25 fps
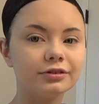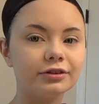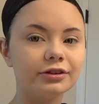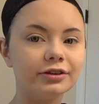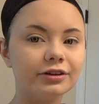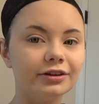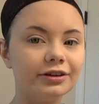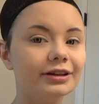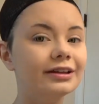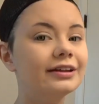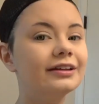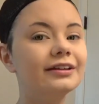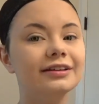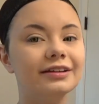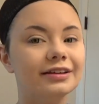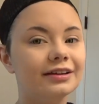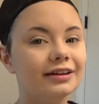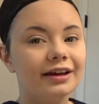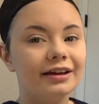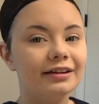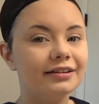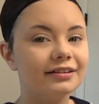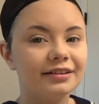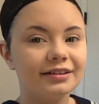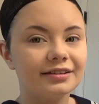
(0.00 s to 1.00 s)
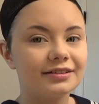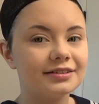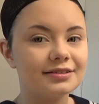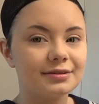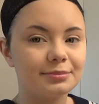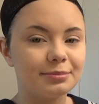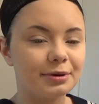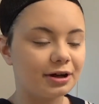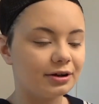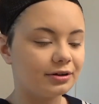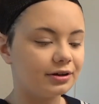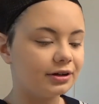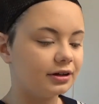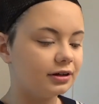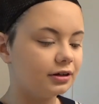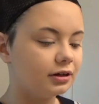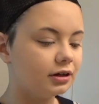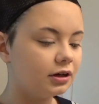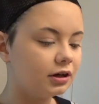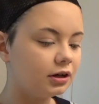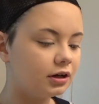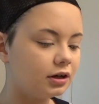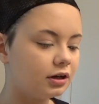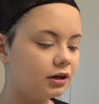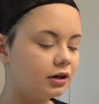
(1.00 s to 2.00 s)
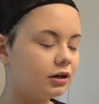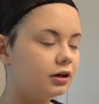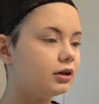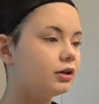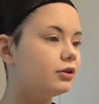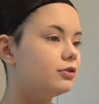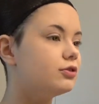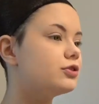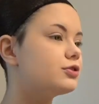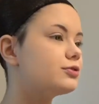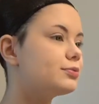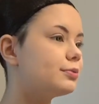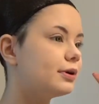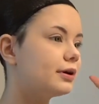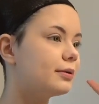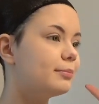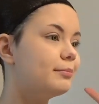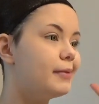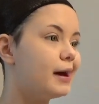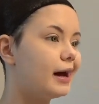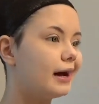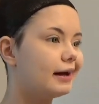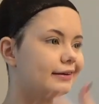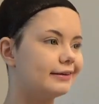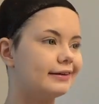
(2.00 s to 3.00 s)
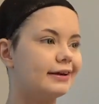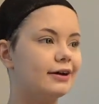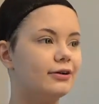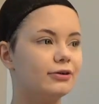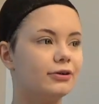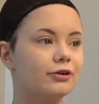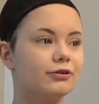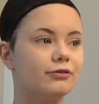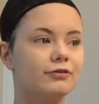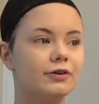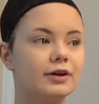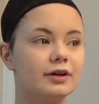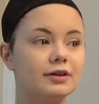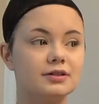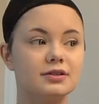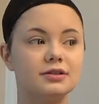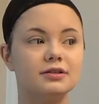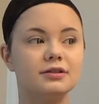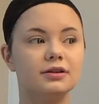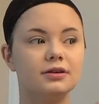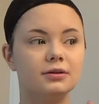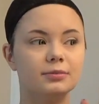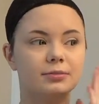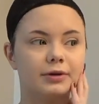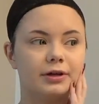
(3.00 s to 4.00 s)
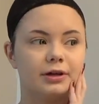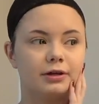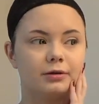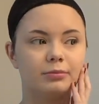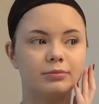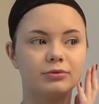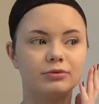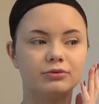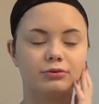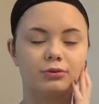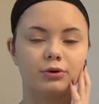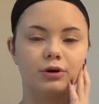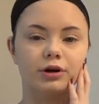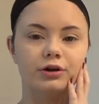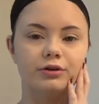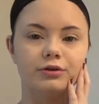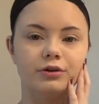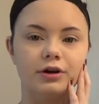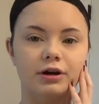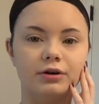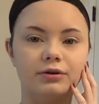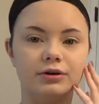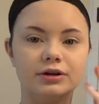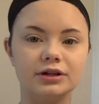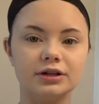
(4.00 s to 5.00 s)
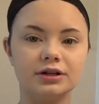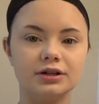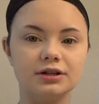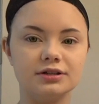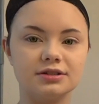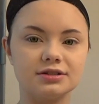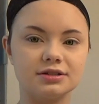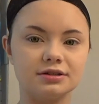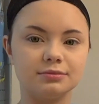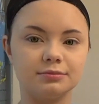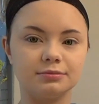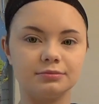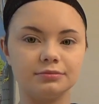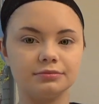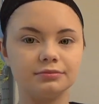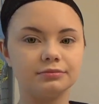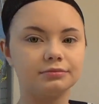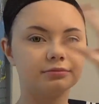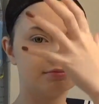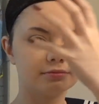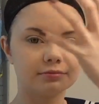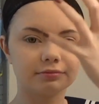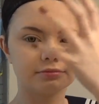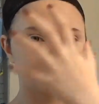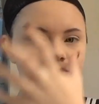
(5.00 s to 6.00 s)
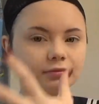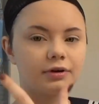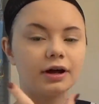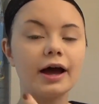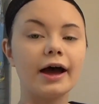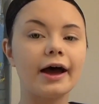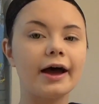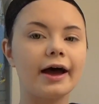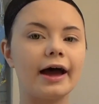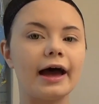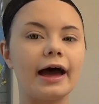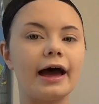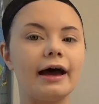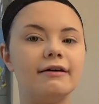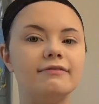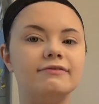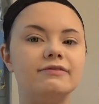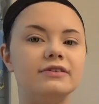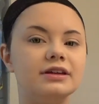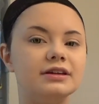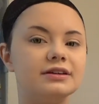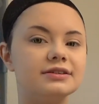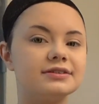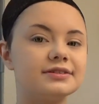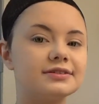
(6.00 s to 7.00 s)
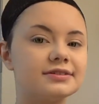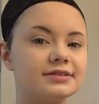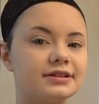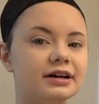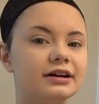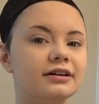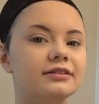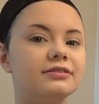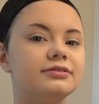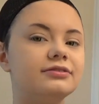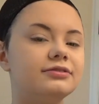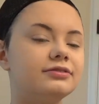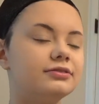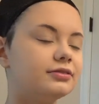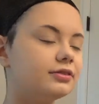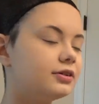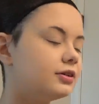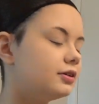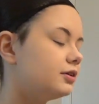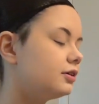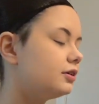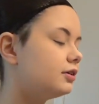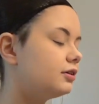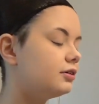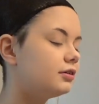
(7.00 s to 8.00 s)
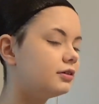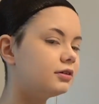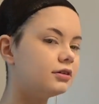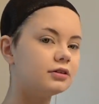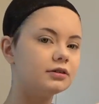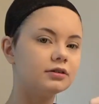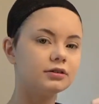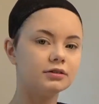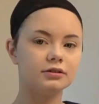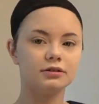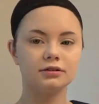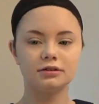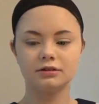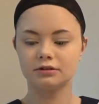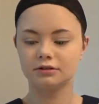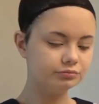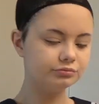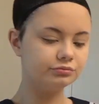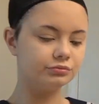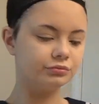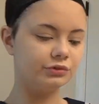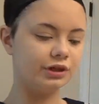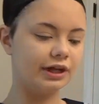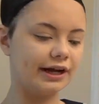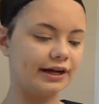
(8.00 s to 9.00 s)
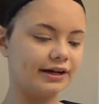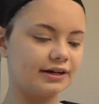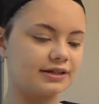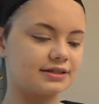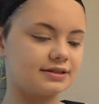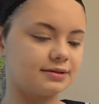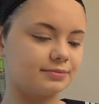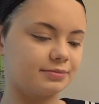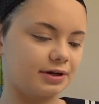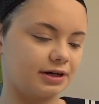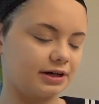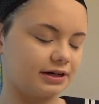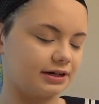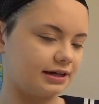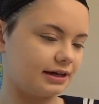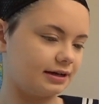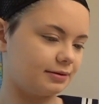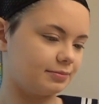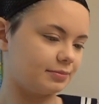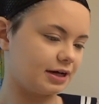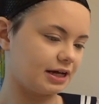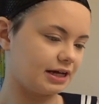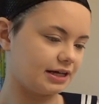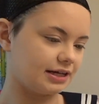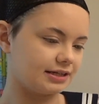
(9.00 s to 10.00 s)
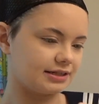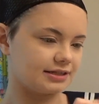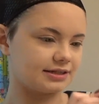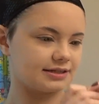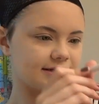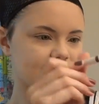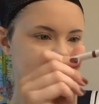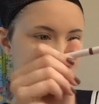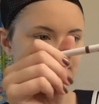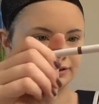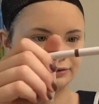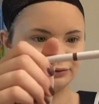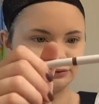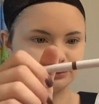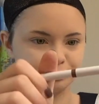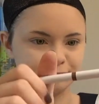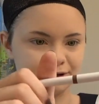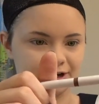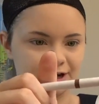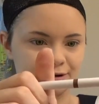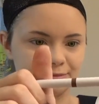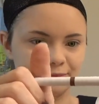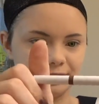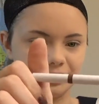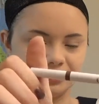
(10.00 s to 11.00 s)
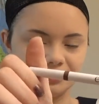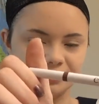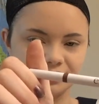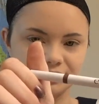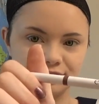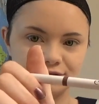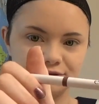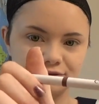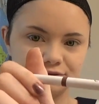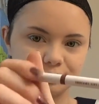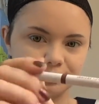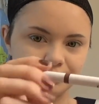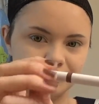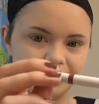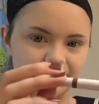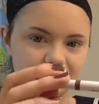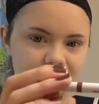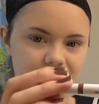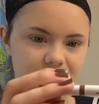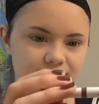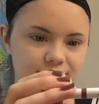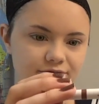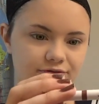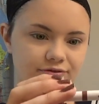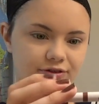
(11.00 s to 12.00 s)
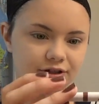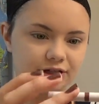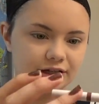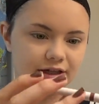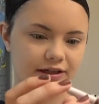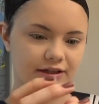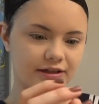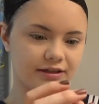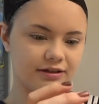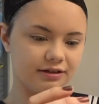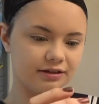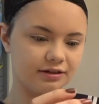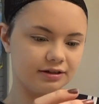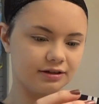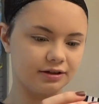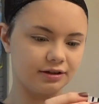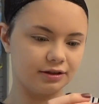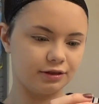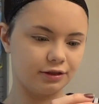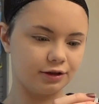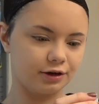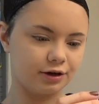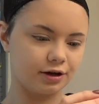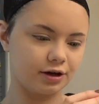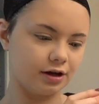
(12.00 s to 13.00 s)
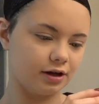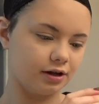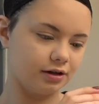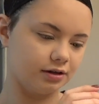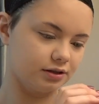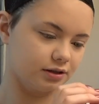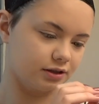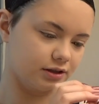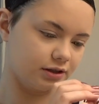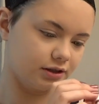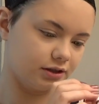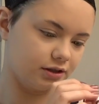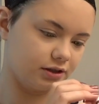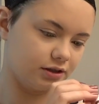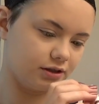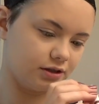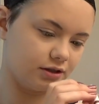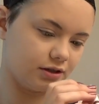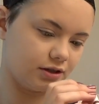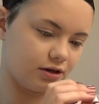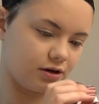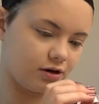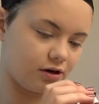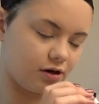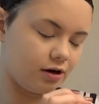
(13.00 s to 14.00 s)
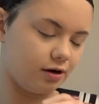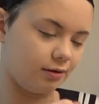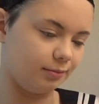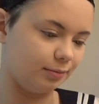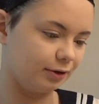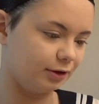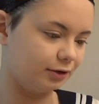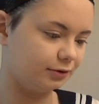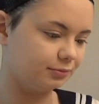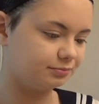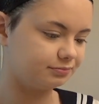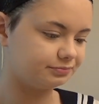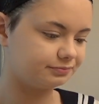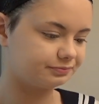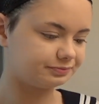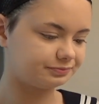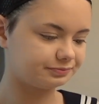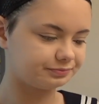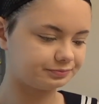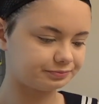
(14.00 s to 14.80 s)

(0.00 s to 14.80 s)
Yeah, that's about it. You just want to matte down your face a little bit before you go into some heavy stuff. Next, I'm going to take my Instant Lift Brow Pencil from e.l.f. in the color Auburn.